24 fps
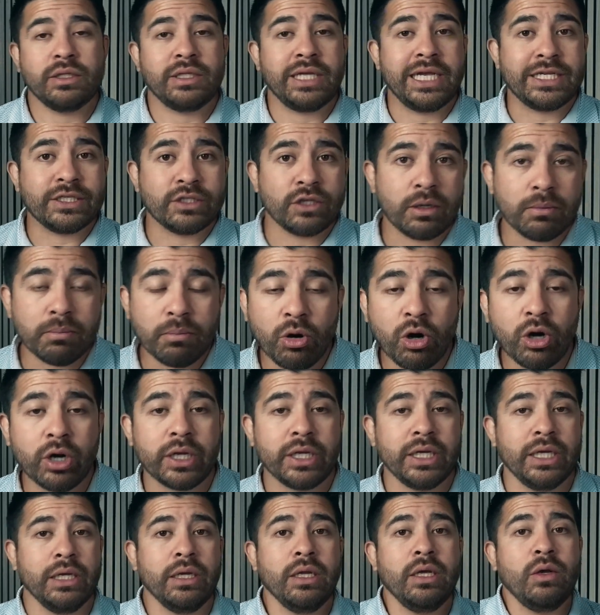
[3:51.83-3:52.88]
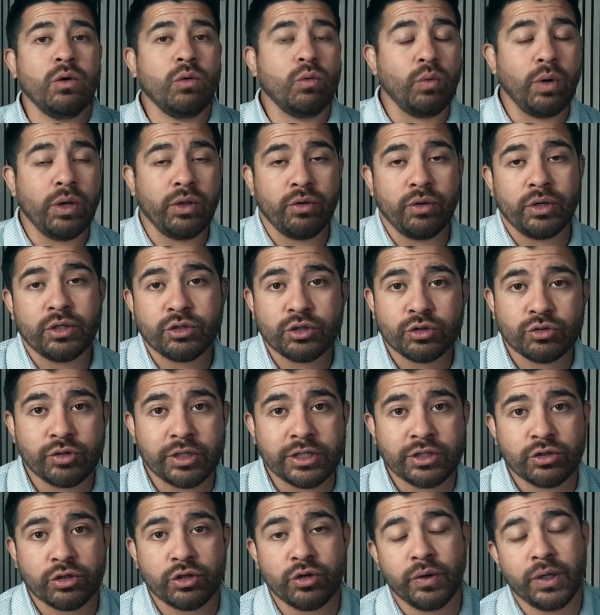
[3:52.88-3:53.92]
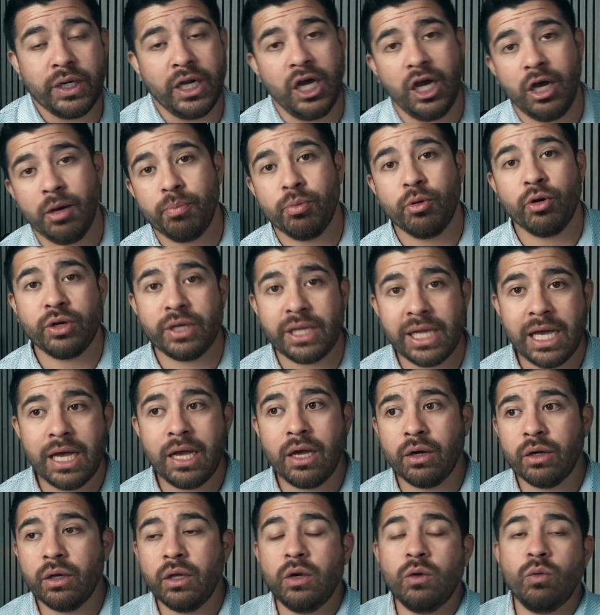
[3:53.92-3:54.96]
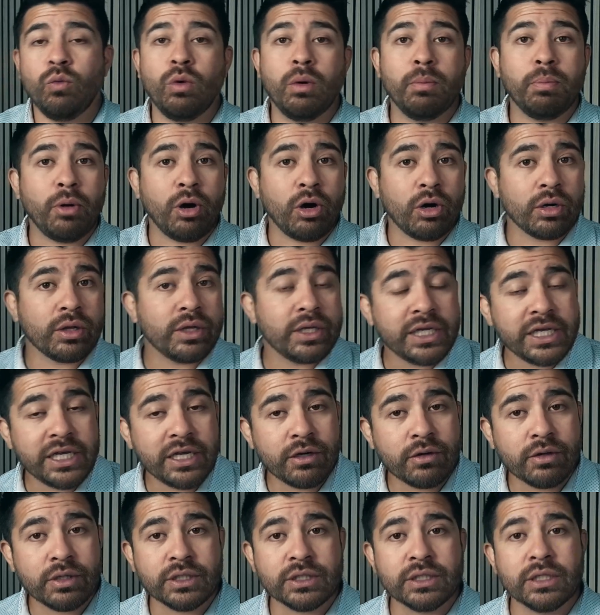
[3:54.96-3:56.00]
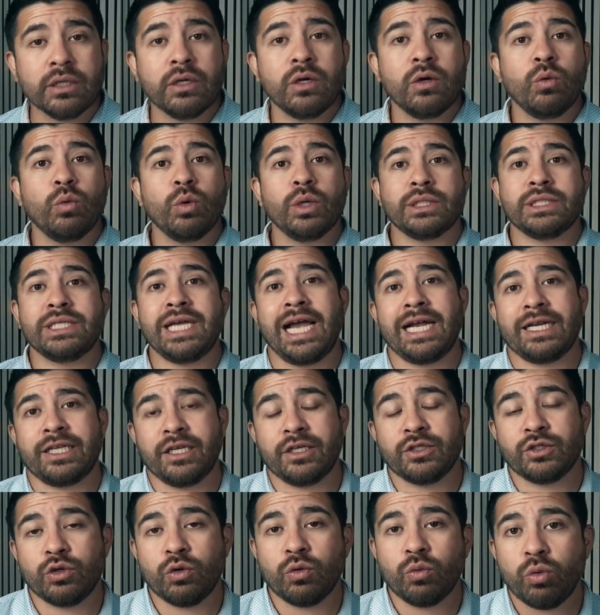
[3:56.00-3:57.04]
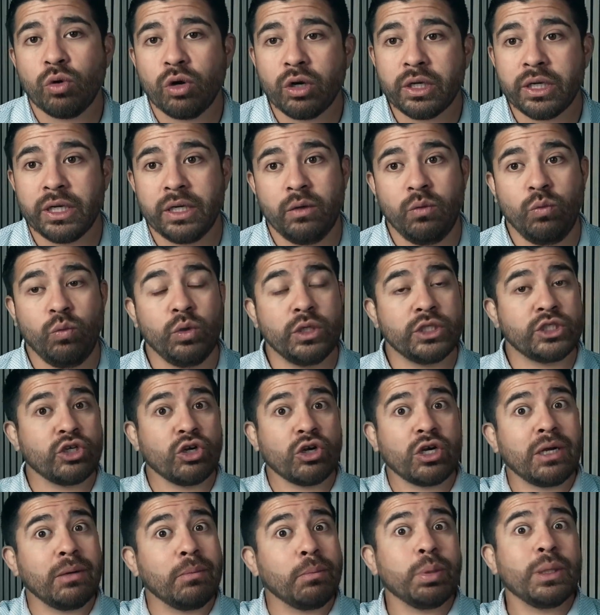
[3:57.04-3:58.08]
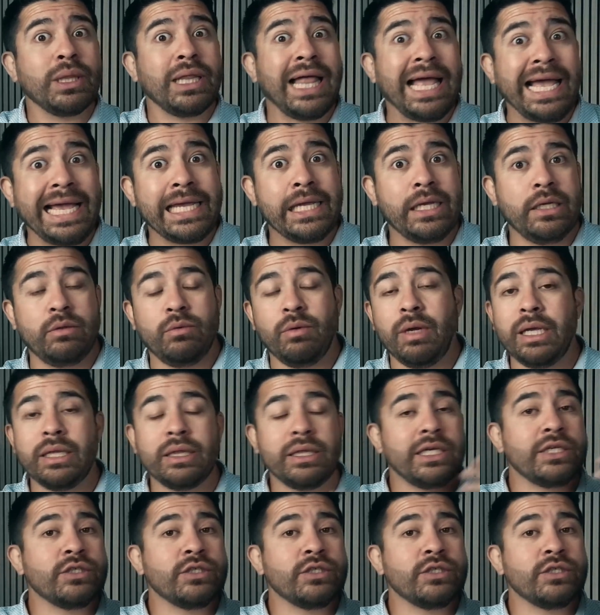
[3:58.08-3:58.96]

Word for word: Days on market, whether interest rates are going up or down, what part of the year is it, what tactics are working, which are compliant, right?